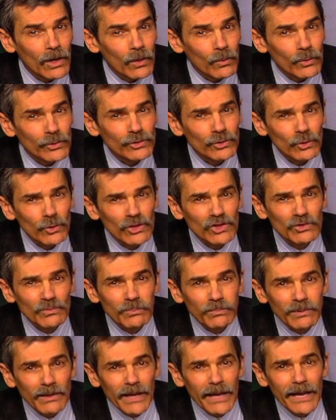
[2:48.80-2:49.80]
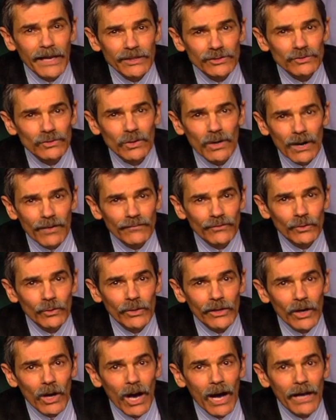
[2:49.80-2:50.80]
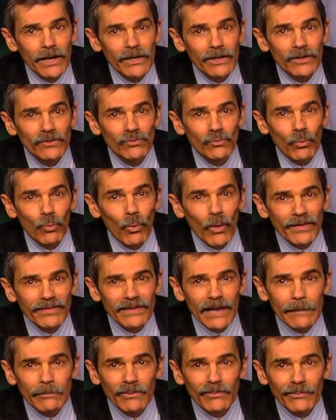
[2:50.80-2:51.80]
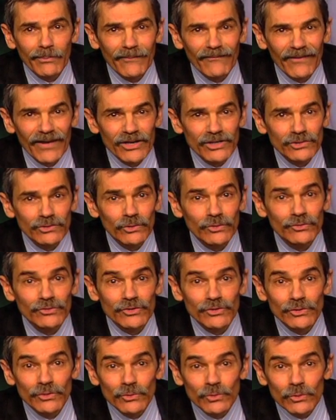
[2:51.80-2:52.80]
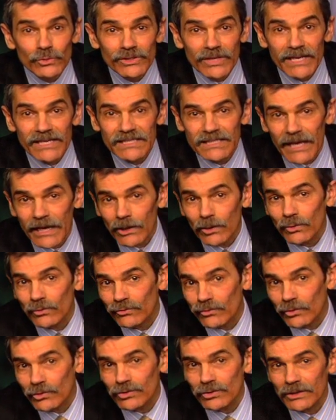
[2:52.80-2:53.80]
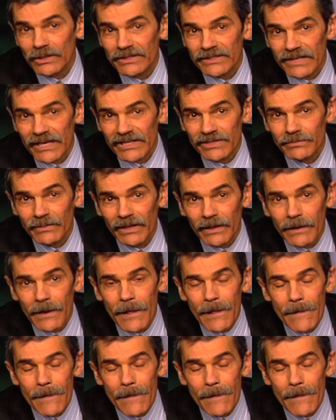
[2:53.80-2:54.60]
Would you explain to our viewing audience what type of professionals use a psychosocial assessment?